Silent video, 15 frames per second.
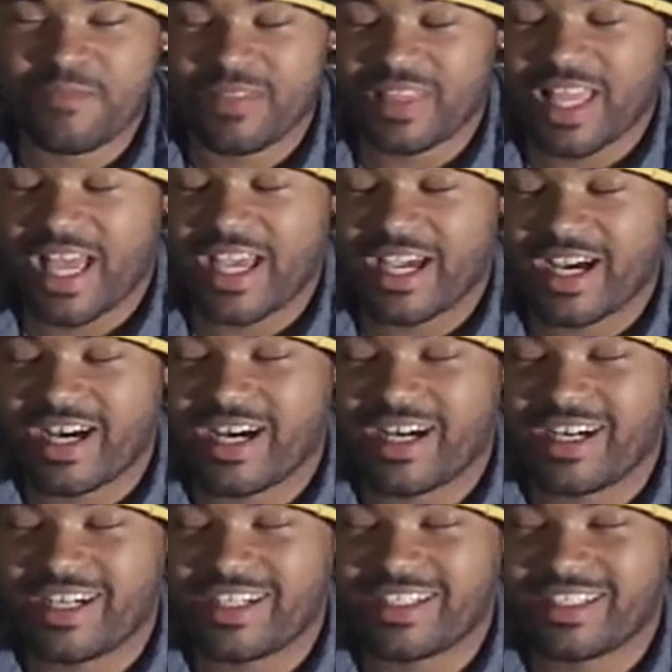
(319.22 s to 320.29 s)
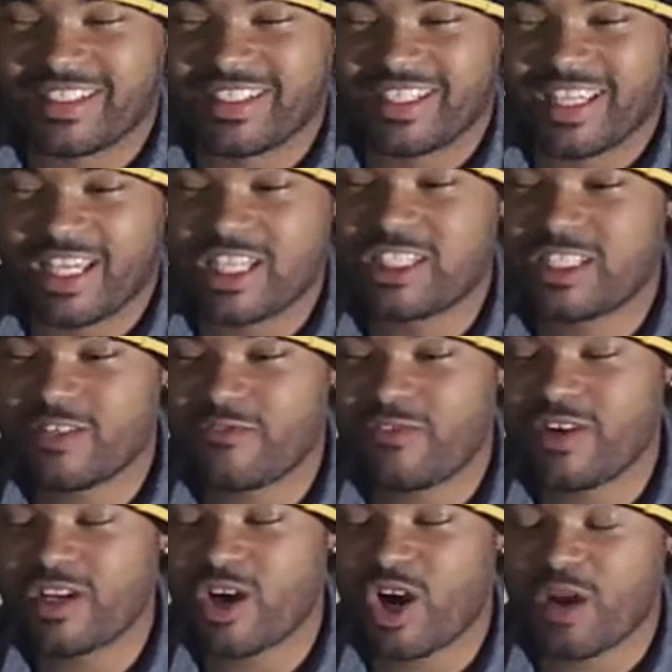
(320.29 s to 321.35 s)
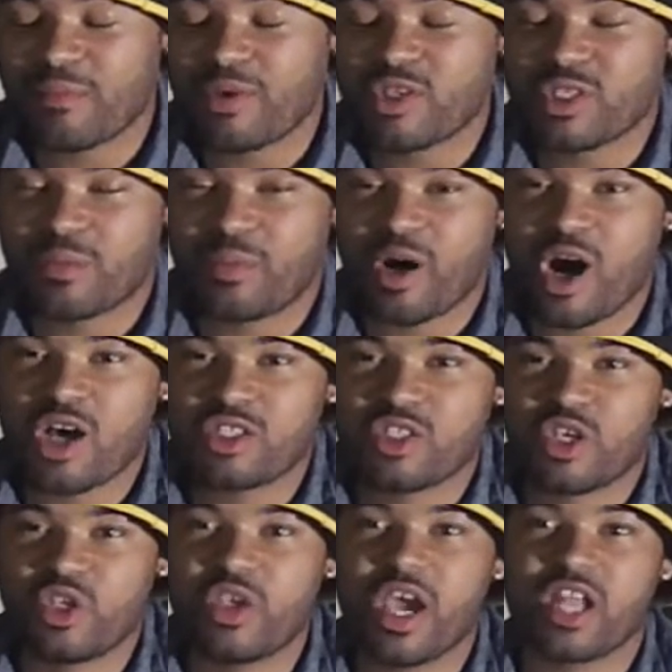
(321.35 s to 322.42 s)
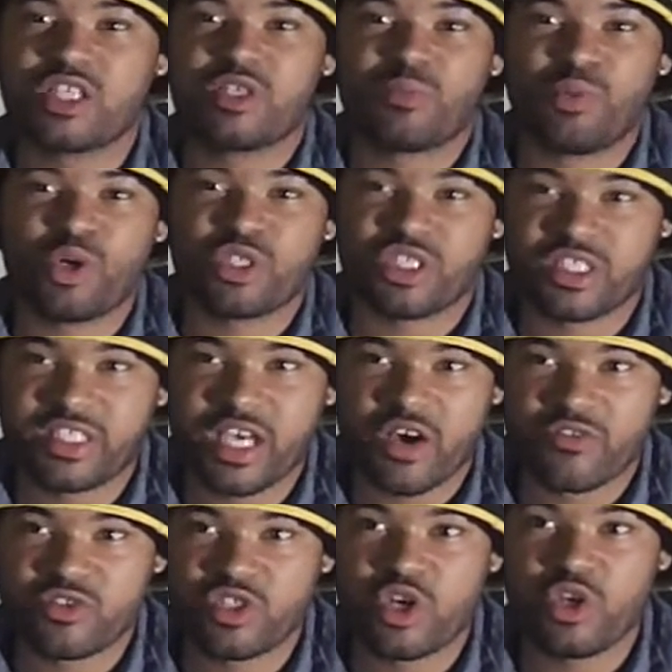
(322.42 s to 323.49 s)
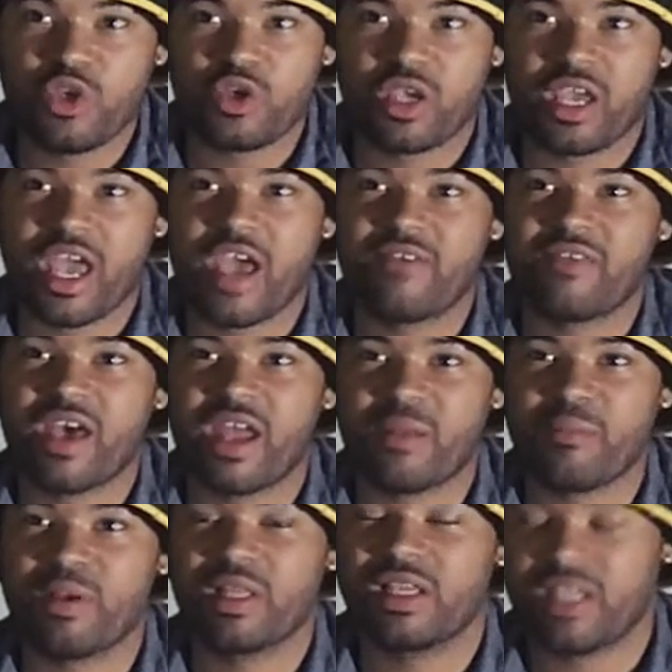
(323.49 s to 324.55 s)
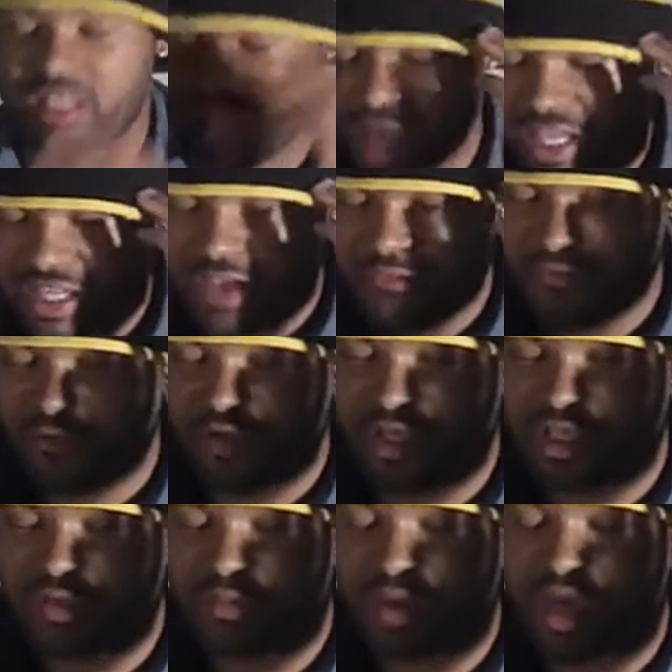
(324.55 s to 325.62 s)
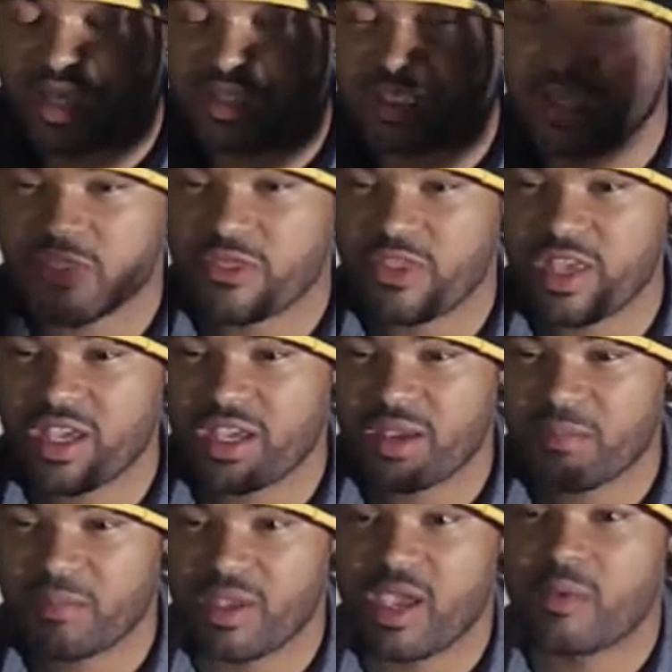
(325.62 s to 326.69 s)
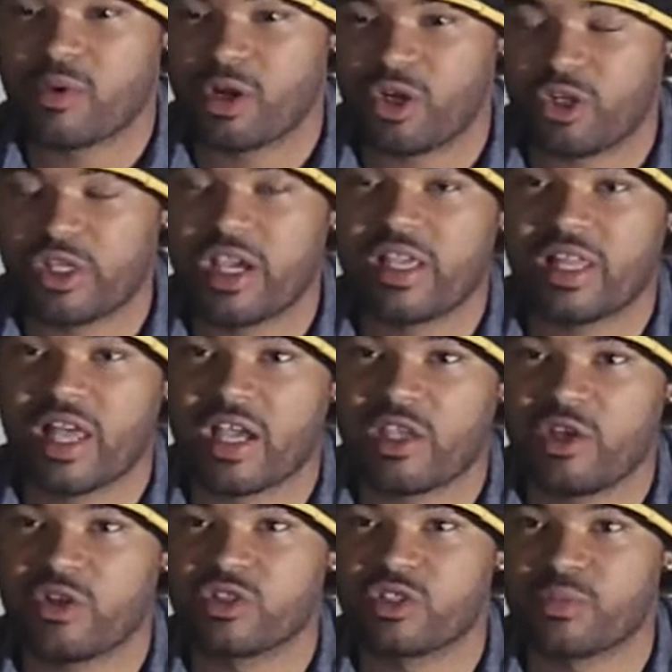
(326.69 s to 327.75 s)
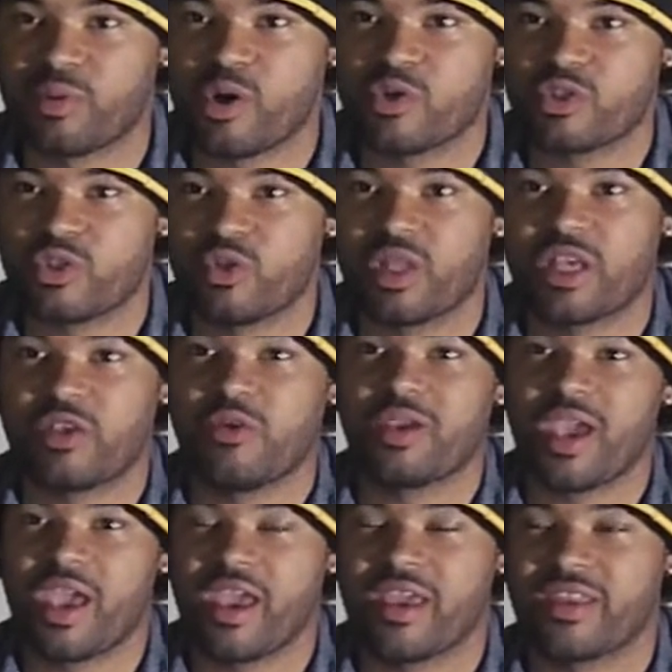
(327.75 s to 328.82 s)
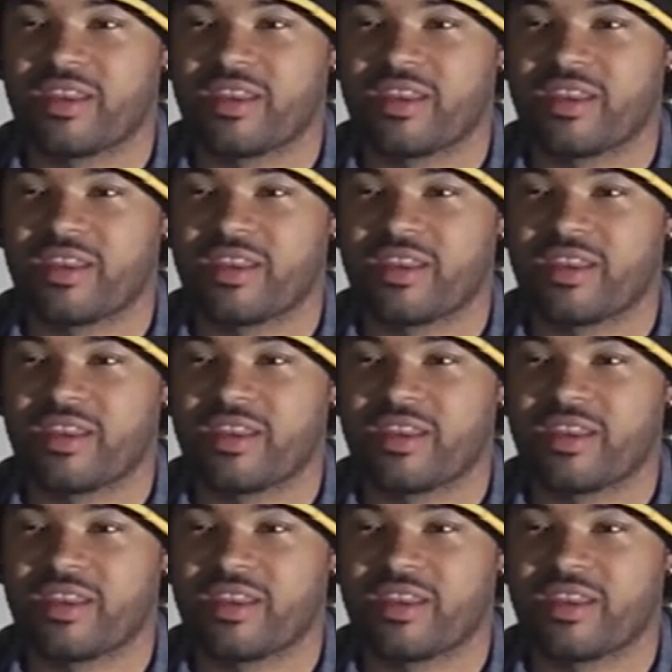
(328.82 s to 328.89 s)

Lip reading: like it's to fund the art and music, but also you gotta support yourself so you can have that ability, you got that free space to think and be able to create like you're supposed to, like you can.